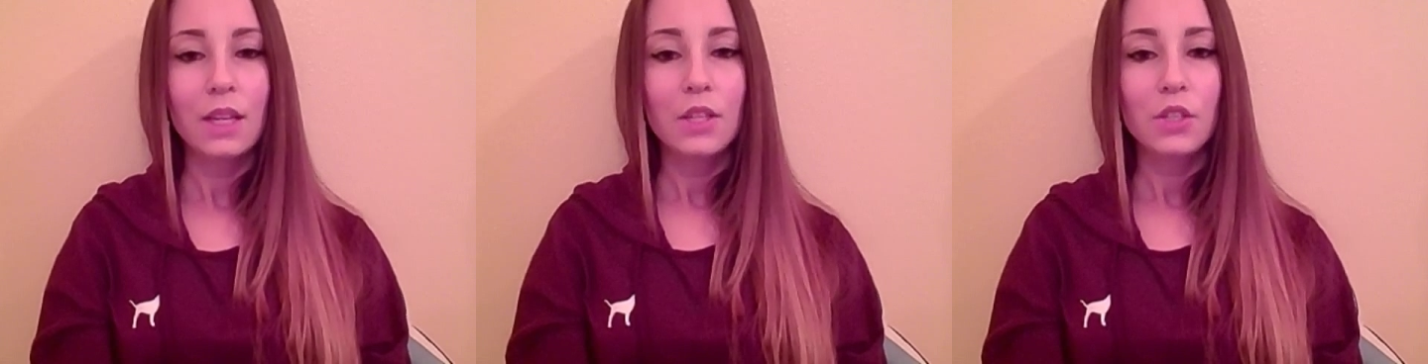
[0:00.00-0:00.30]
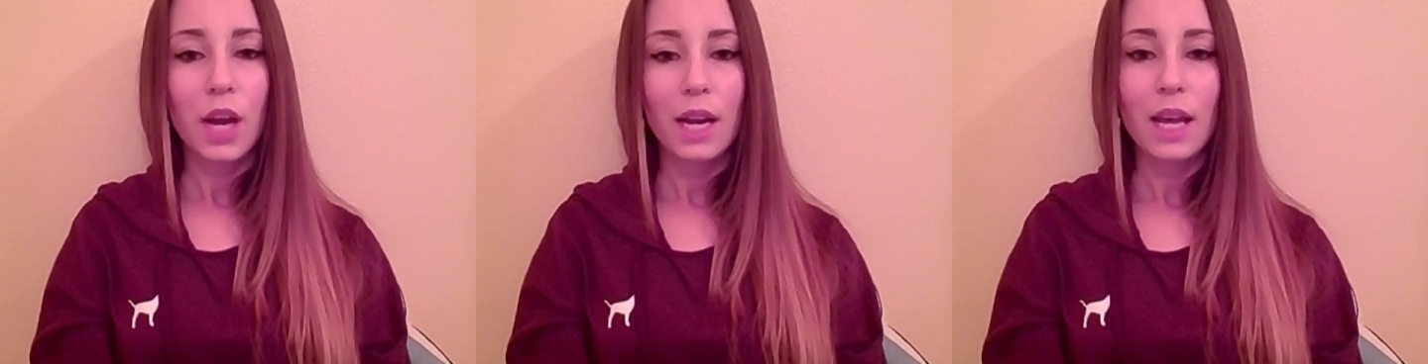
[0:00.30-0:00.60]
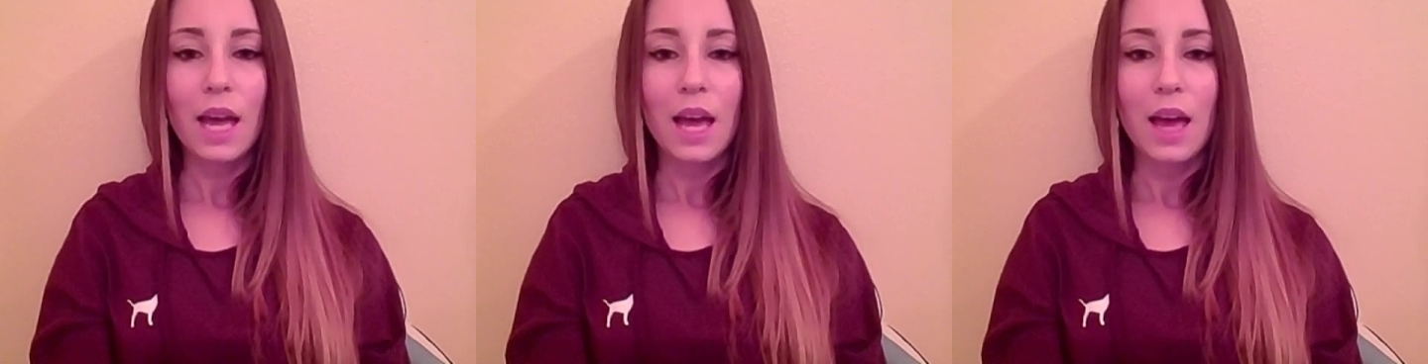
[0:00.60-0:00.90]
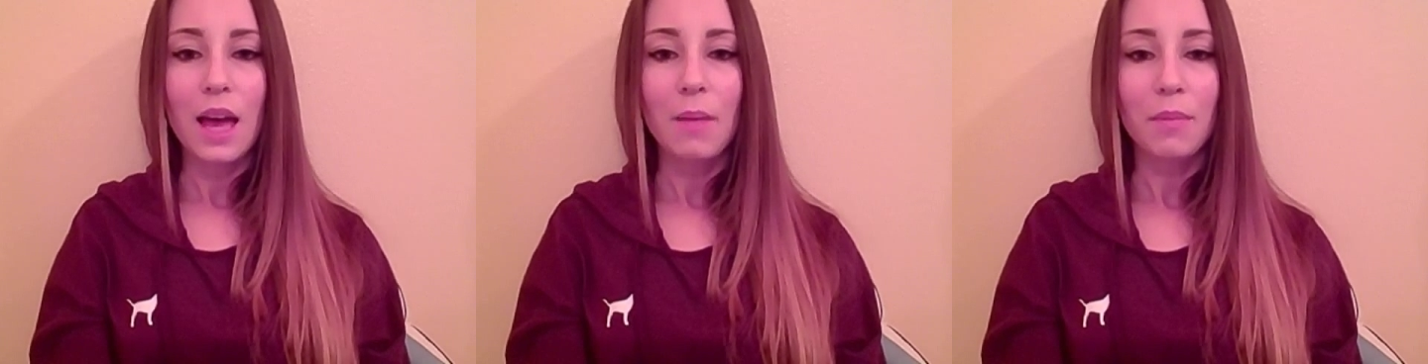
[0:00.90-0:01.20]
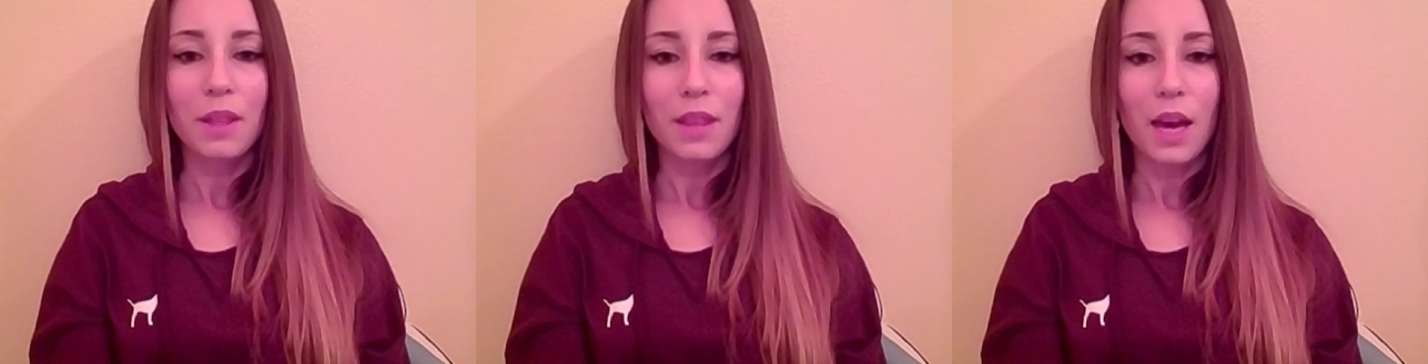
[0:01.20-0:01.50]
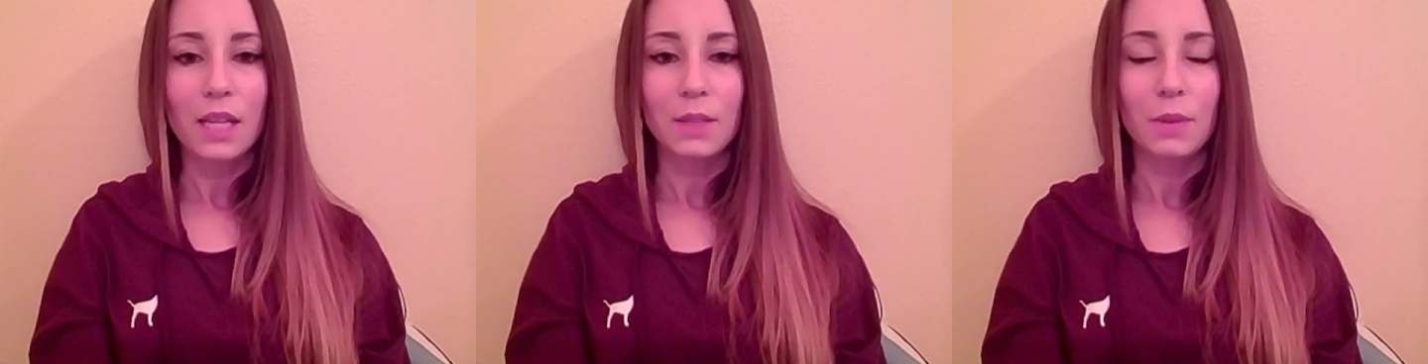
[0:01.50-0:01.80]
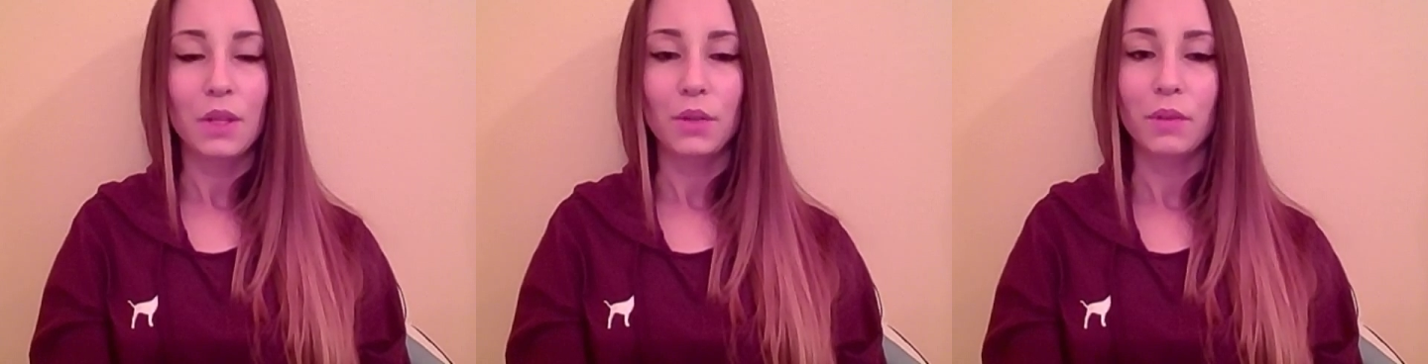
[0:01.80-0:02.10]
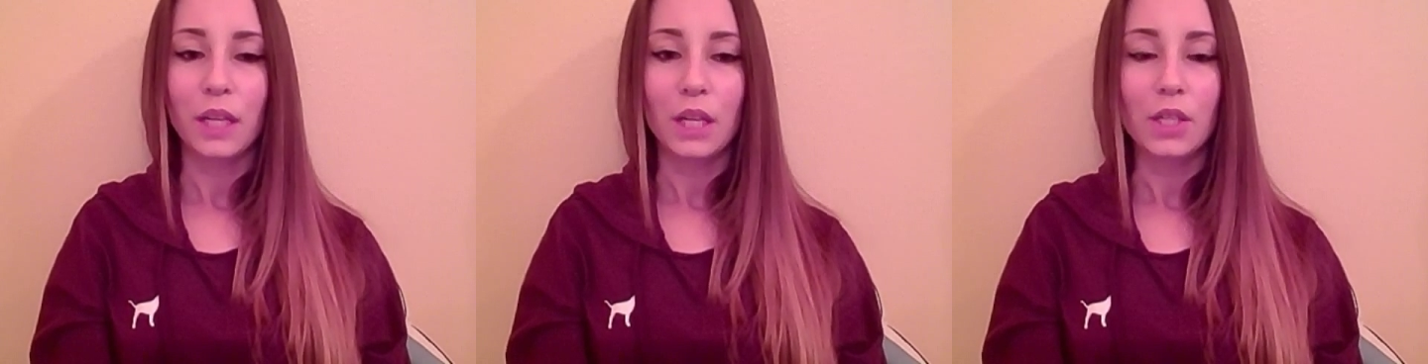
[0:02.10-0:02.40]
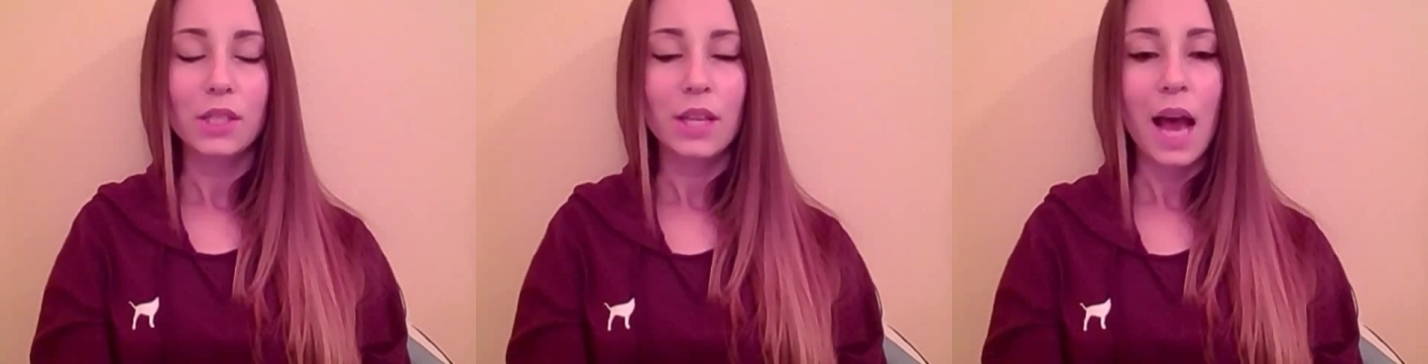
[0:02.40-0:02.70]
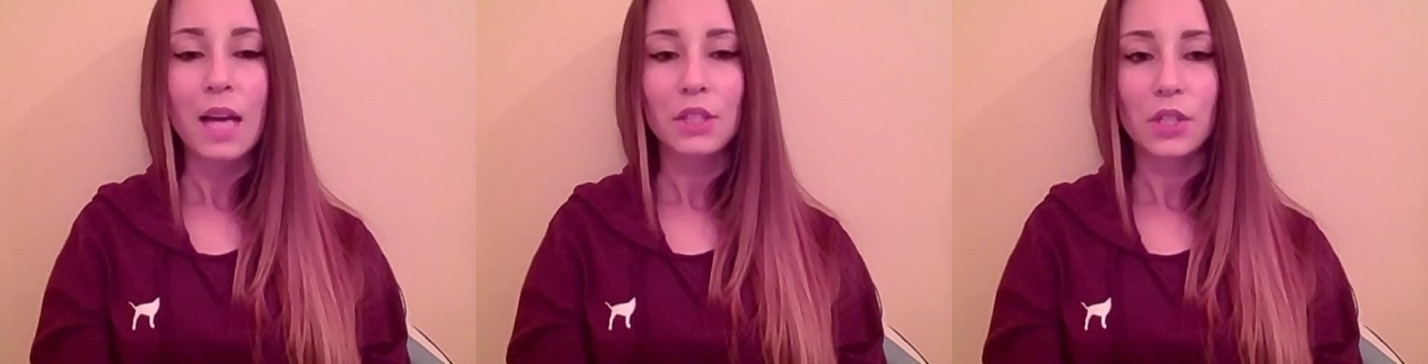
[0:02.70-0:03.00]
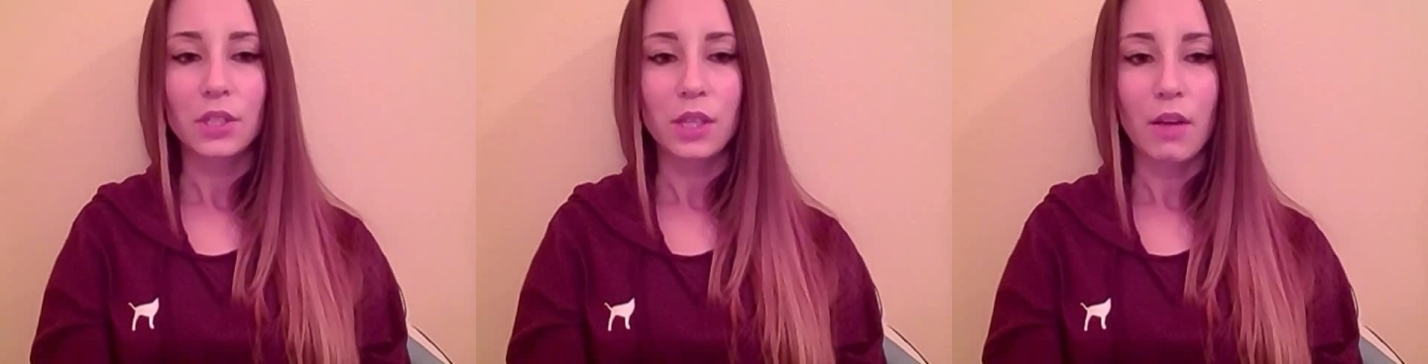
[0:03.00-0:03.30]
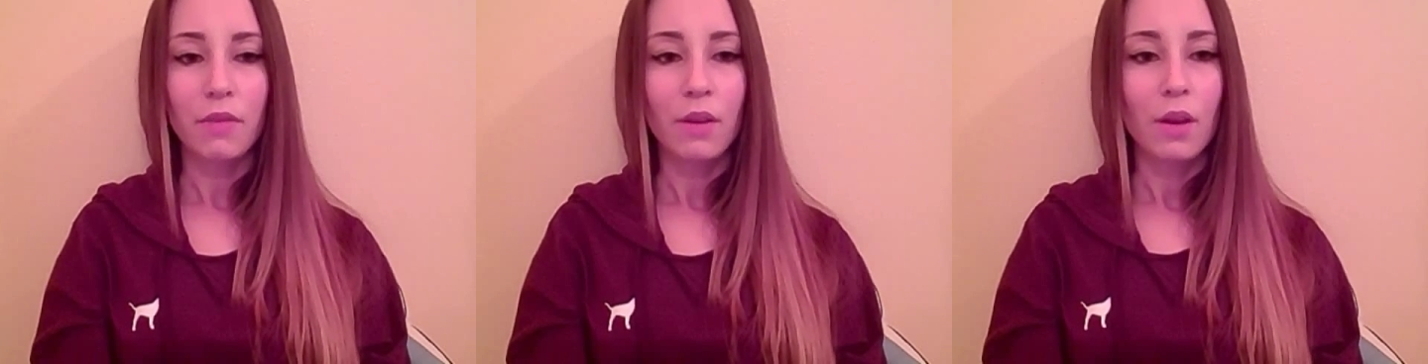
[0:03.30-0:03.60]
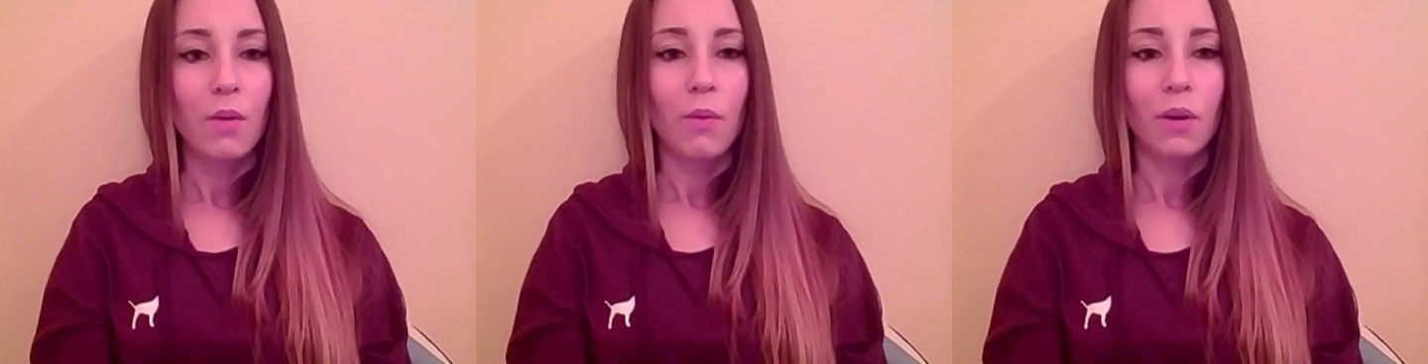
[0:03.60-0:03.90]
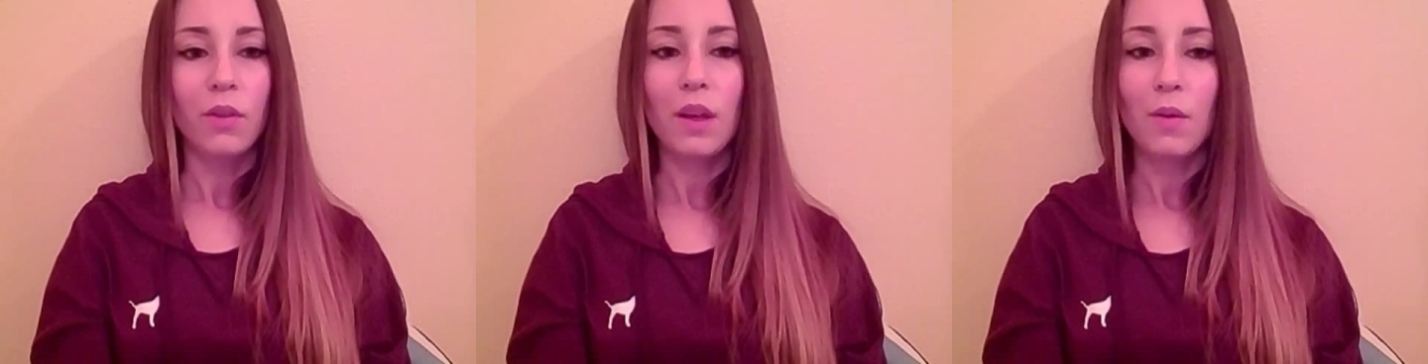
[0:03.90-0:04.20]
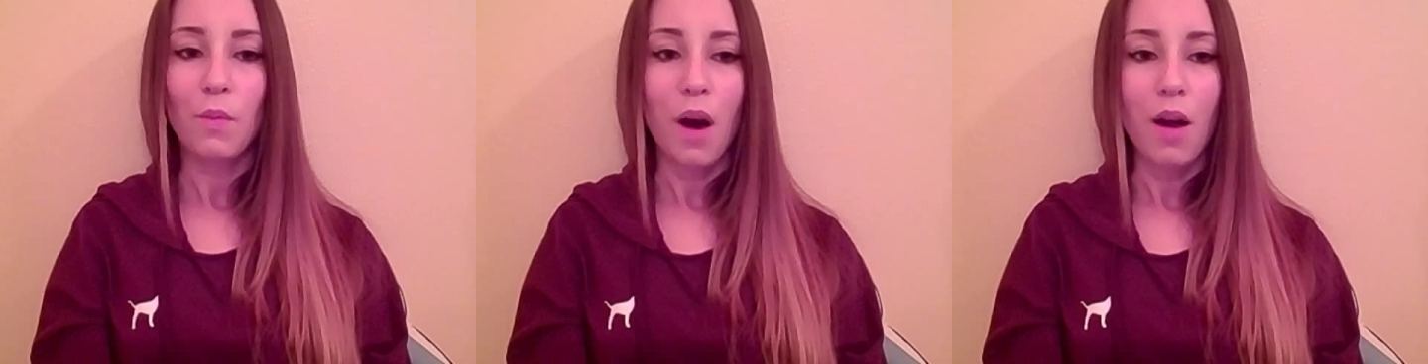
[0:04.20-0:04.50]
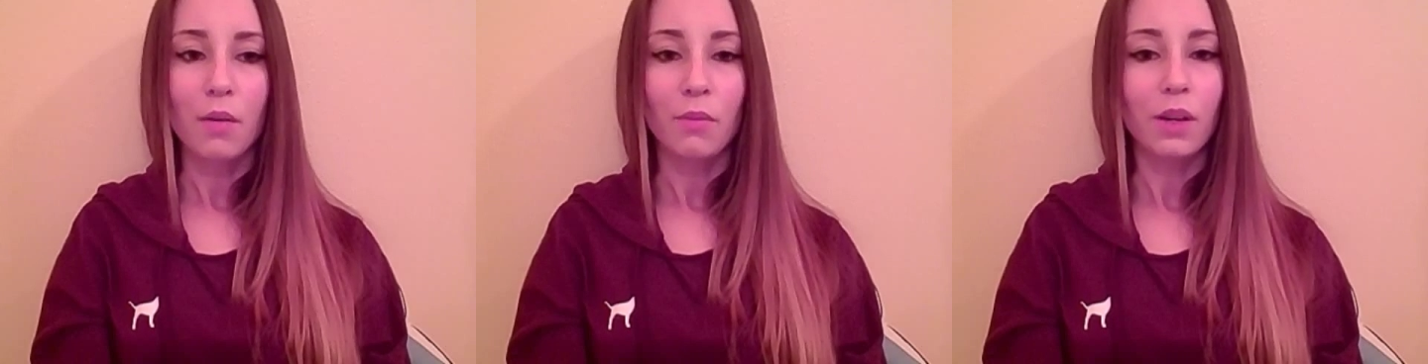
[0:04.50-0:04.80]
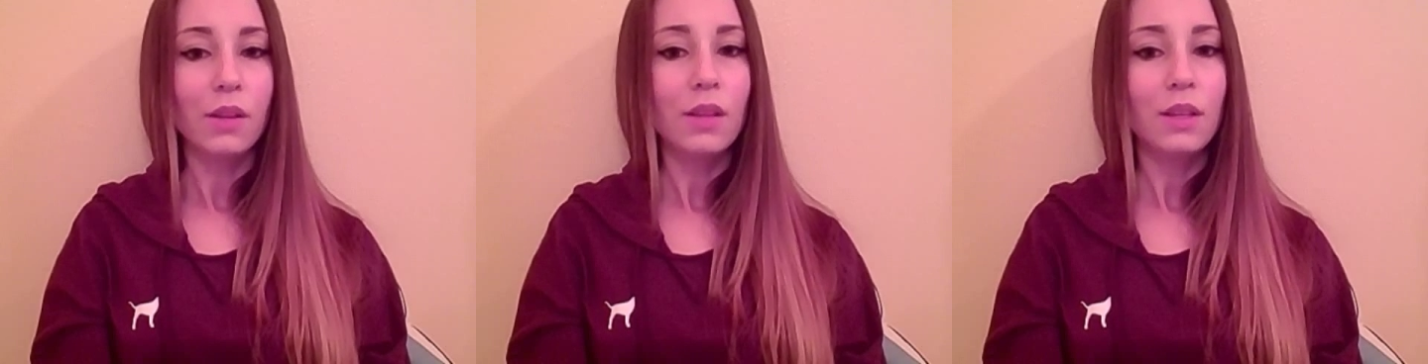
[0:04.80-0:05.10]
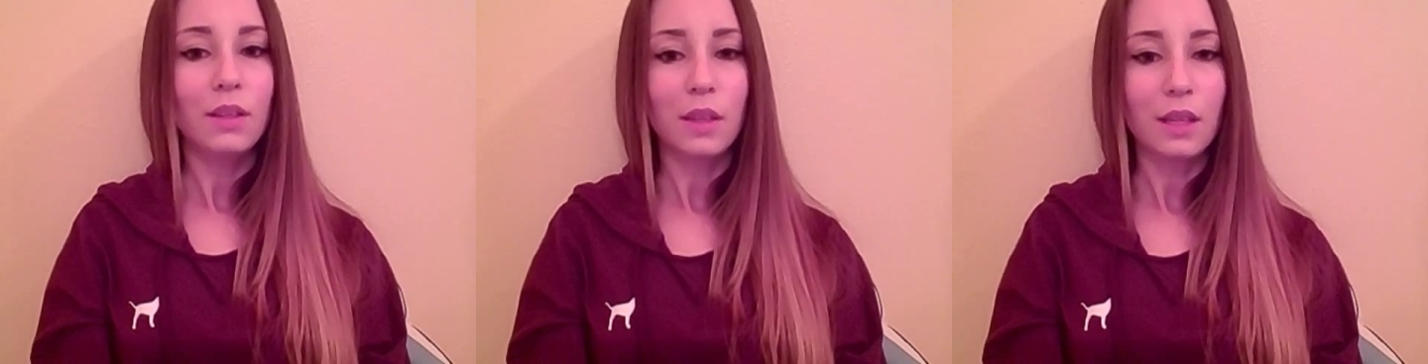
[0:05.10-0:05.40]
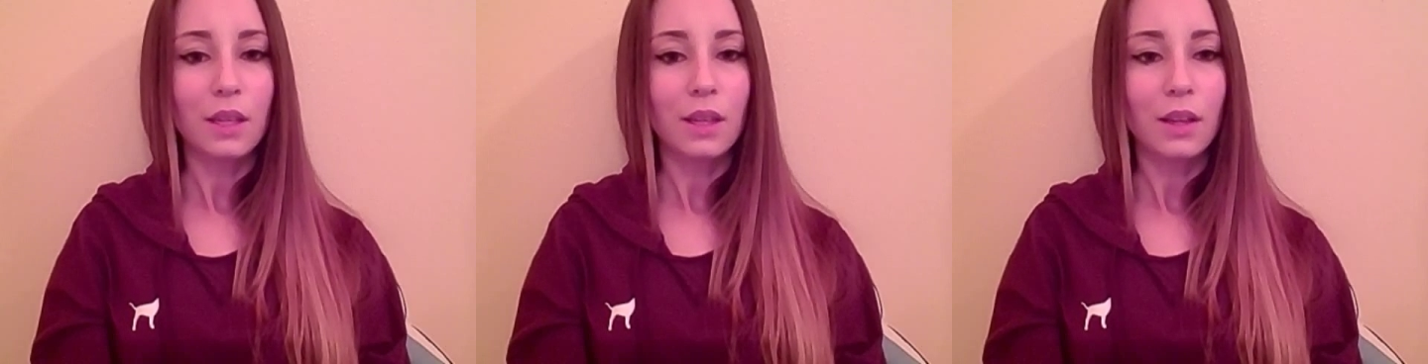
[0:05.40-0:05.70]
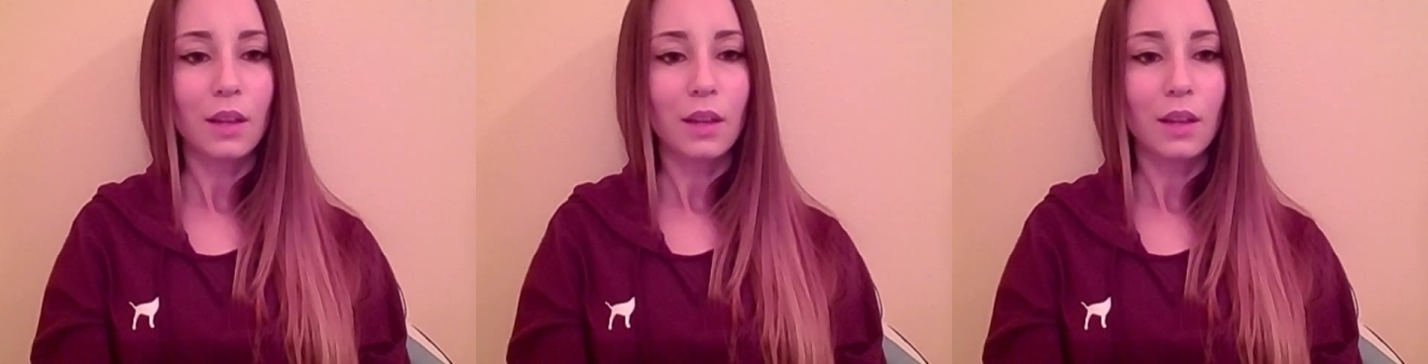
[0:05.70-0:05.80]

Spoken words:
Try to empathize with your readers. Ask yourself, what do they want? What do they need?